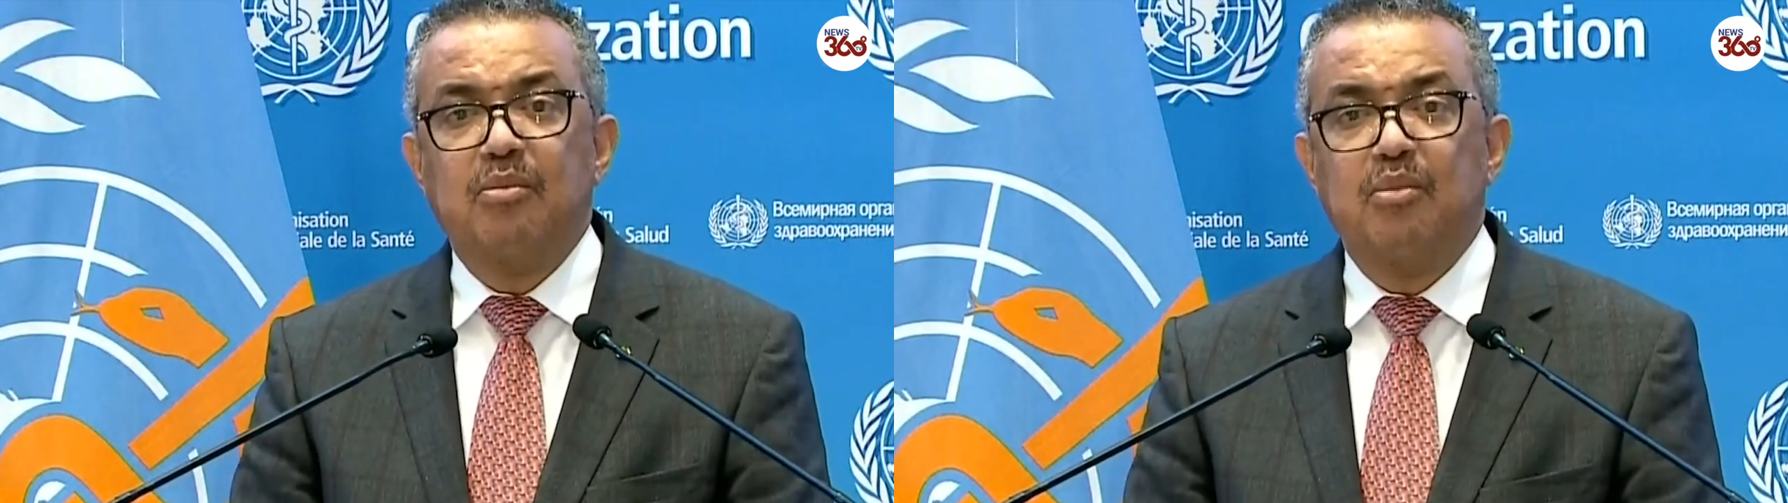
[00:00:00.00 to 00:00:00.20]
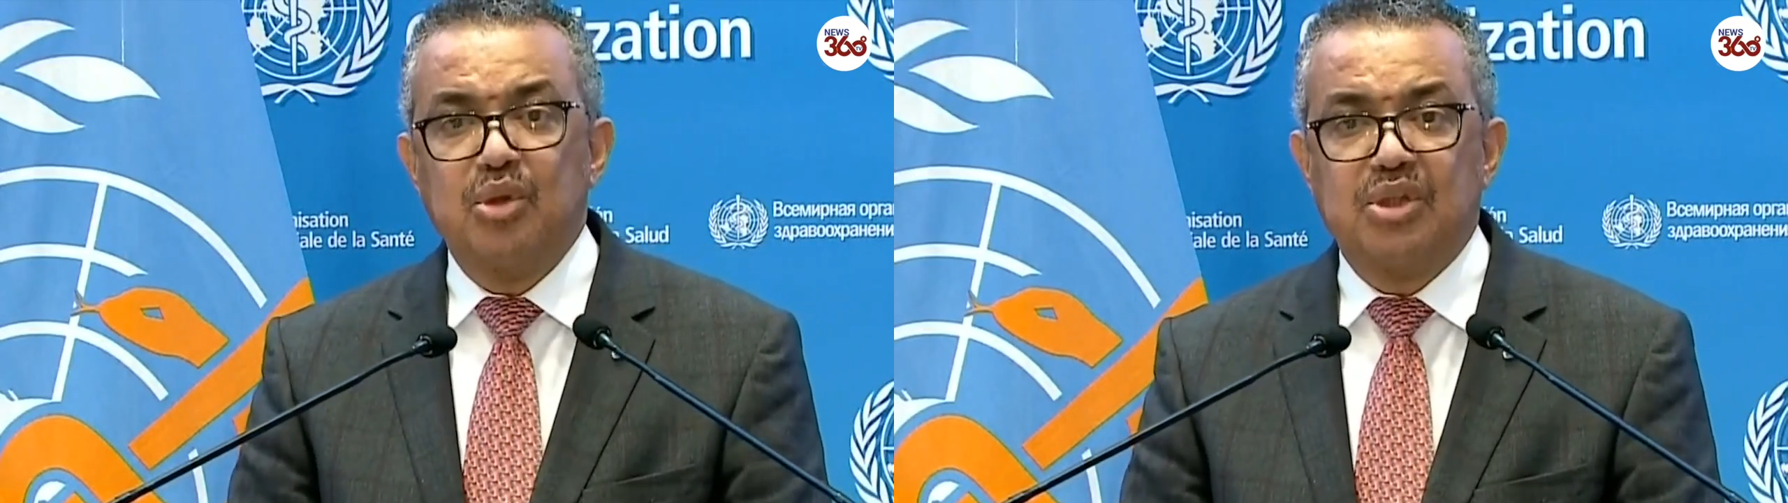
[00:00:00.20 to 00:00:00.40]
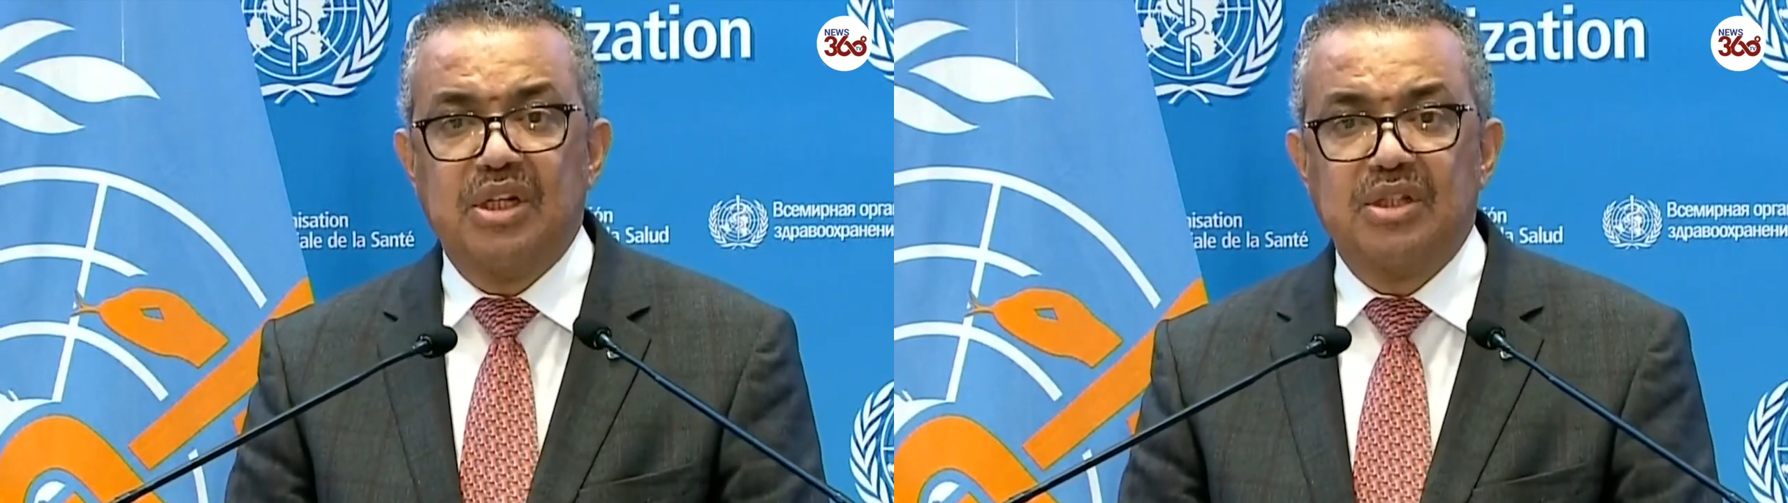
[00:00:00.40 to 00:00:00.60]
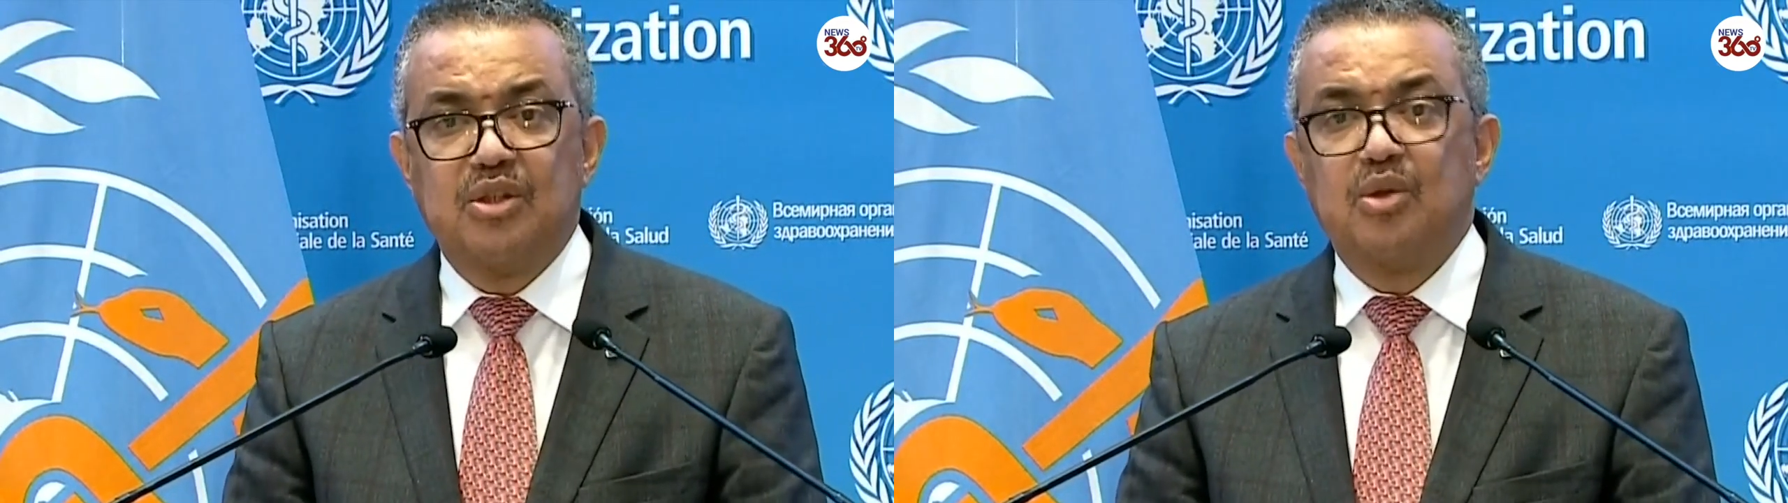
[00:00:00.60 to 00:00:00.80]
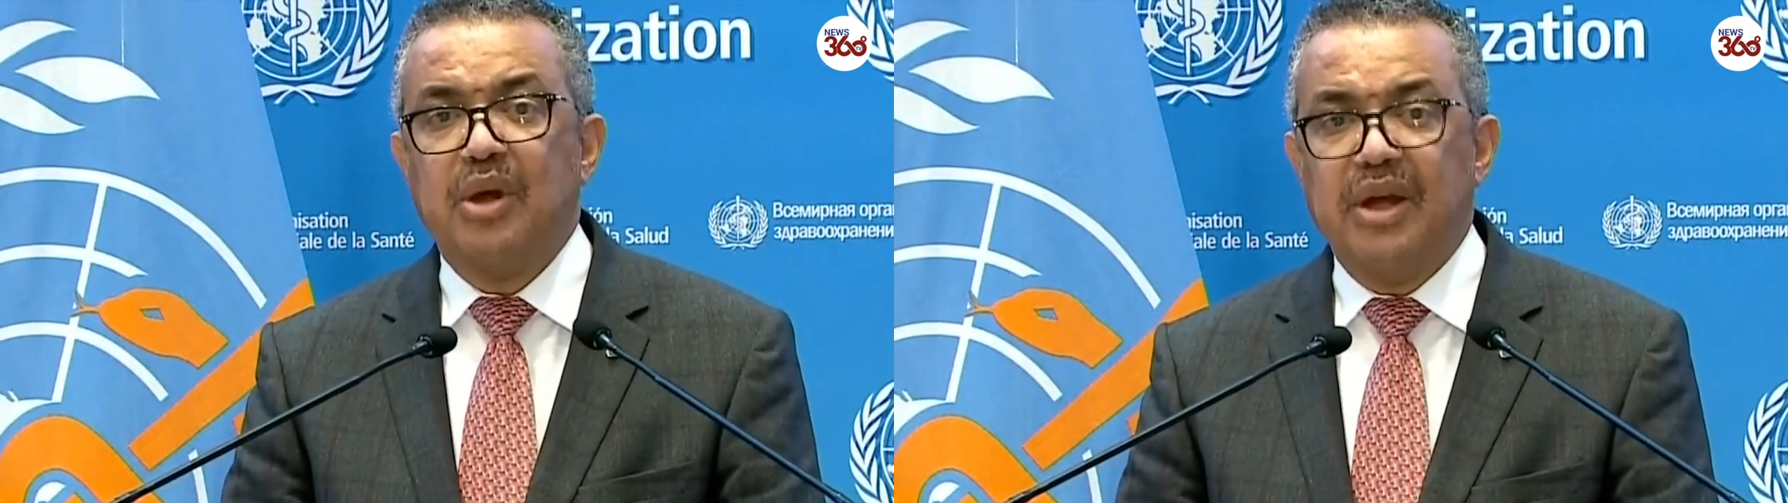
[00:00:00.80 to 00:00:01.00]
boosters
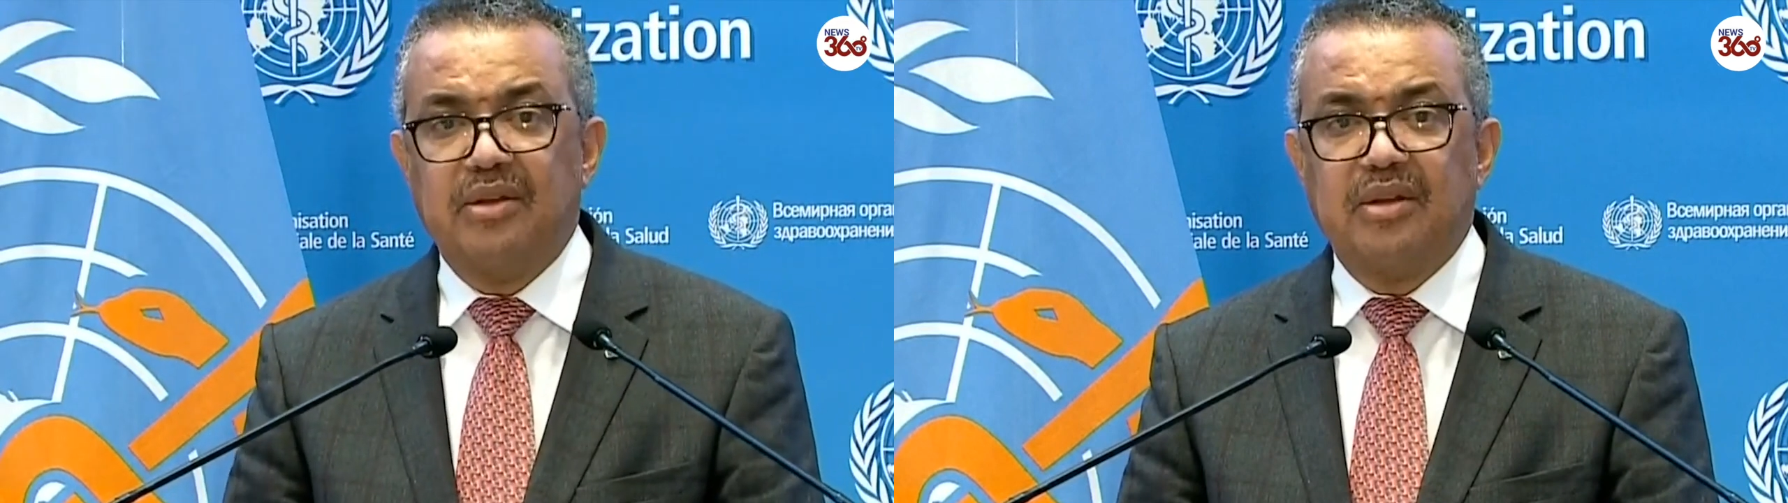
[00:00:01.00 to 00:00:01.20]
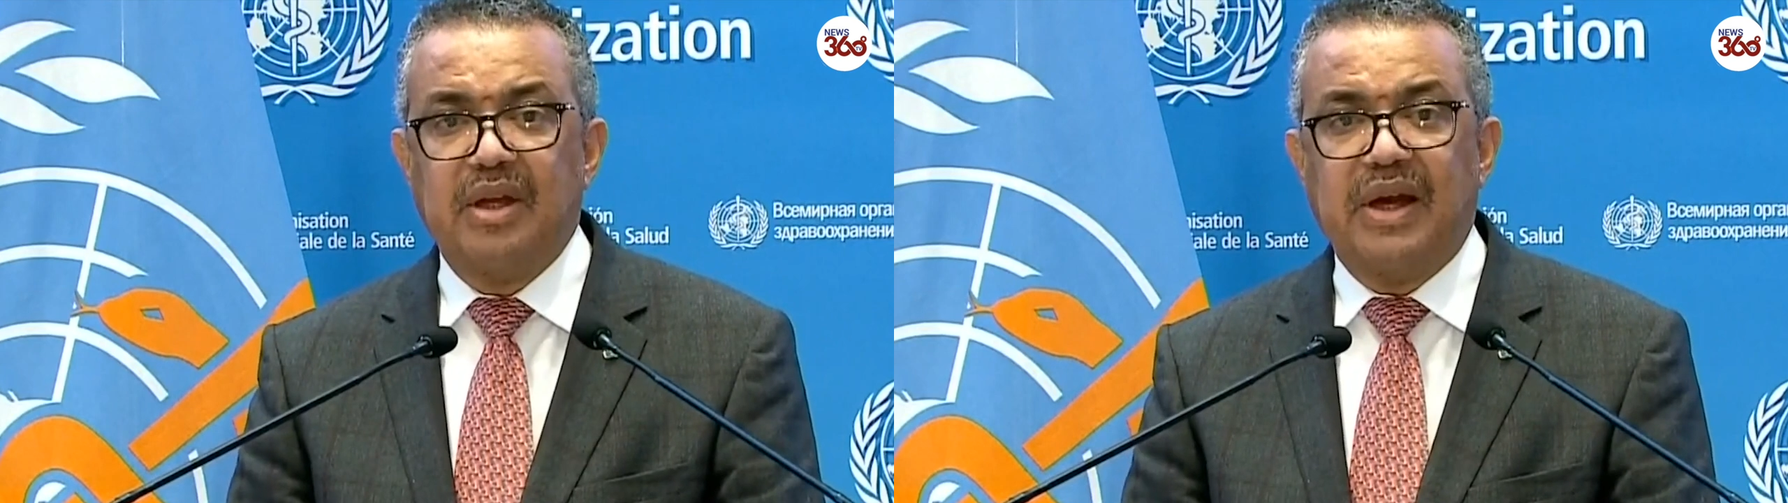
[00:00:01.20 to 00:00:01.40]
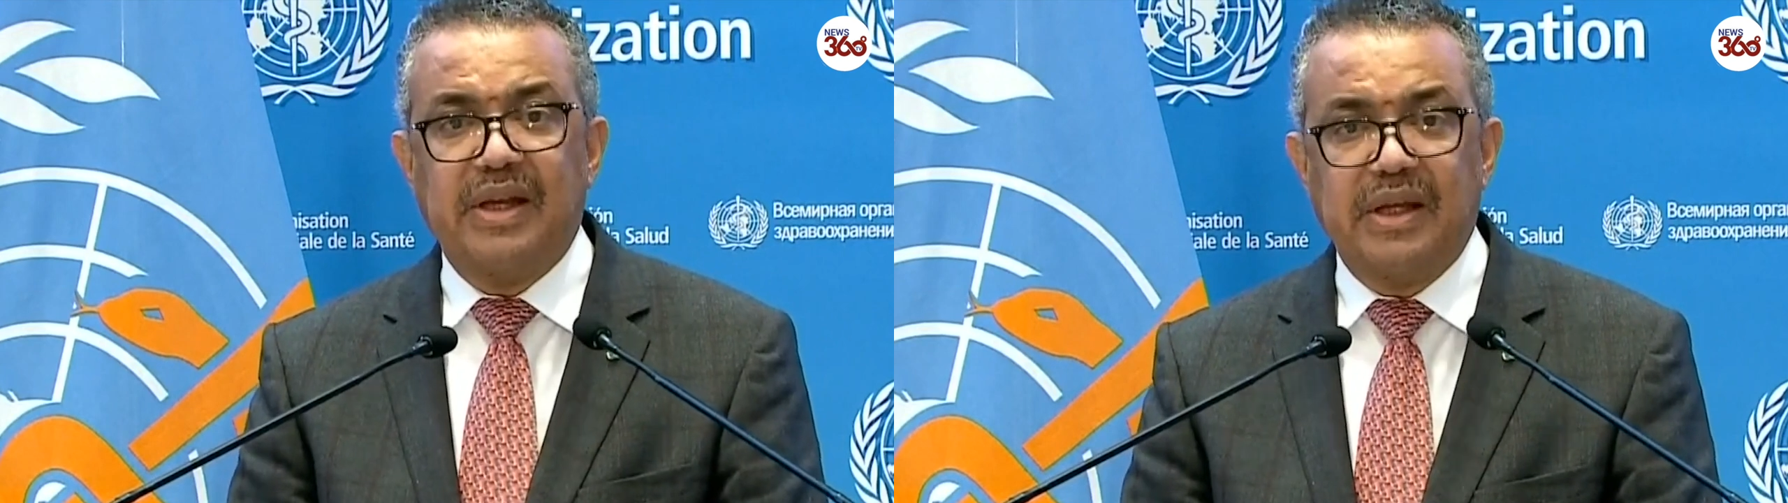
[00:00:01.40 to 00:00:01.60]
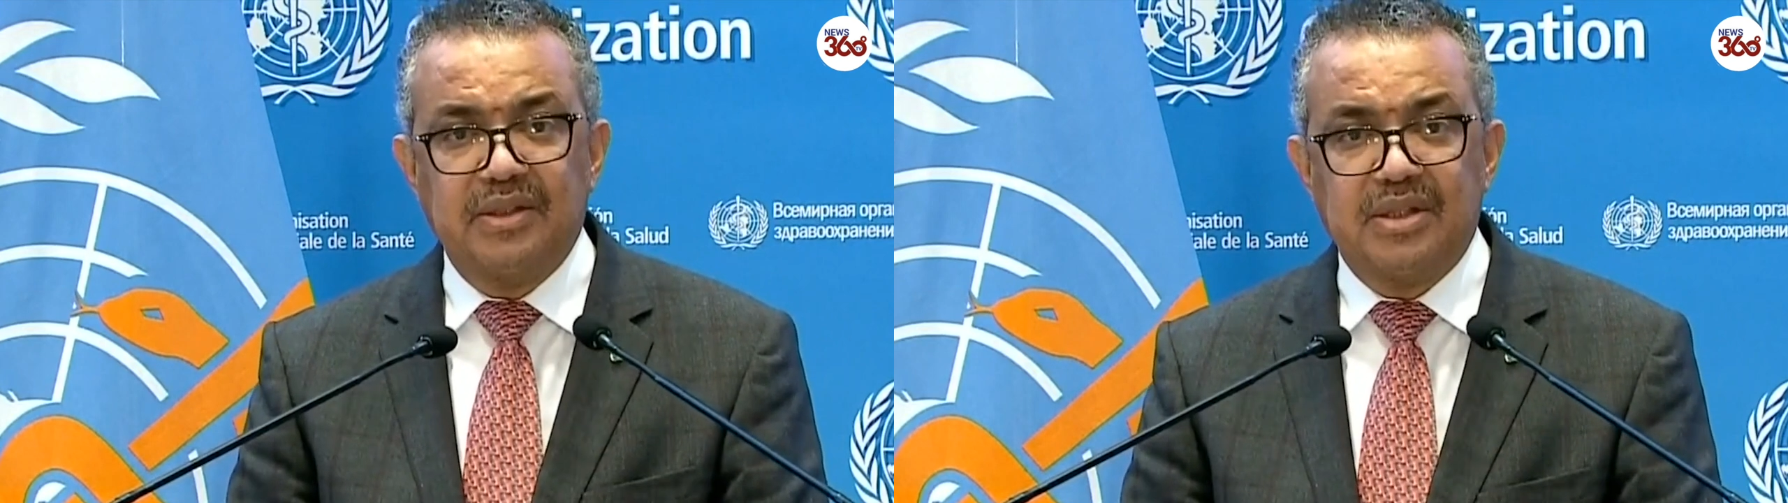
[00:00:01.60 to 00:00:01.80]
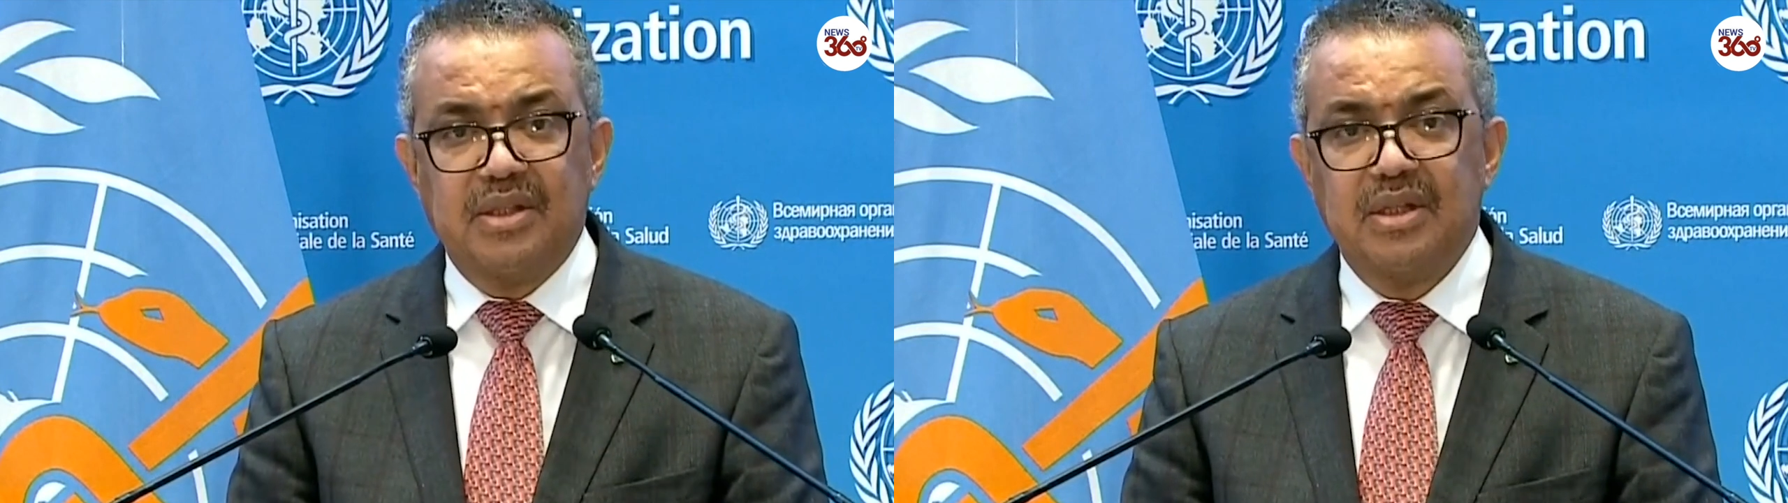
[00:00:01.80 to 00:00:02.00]
to healthy
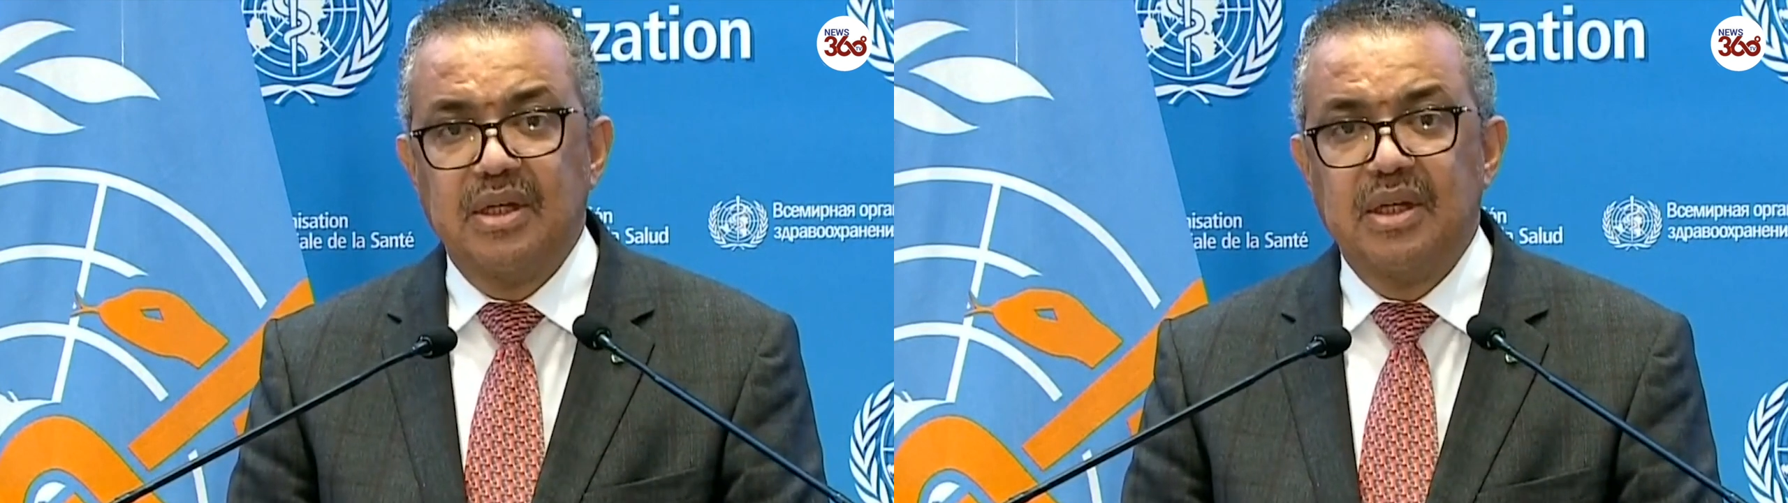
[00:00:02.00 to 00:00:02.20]
adults,